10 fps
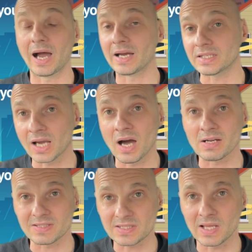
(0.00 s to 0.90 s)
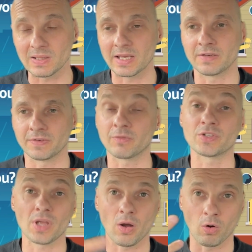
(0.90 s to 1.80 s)
I can't tell anything
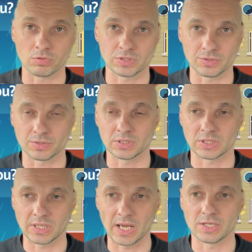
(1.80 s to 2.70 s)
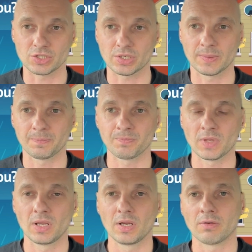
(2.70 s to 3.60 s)
without obviously using a gauge,
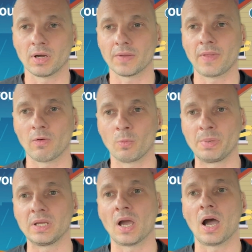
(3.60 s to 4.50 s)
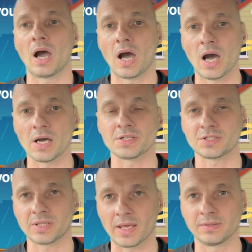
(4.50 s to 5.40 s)
right? That will be a high
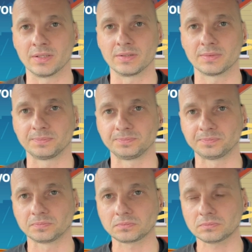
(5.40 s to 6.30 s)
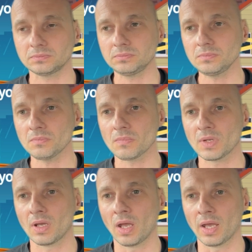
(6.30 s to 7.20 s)
standard.
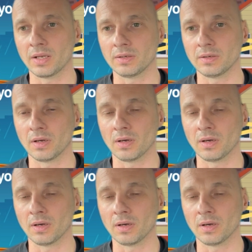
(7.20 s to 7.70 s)
And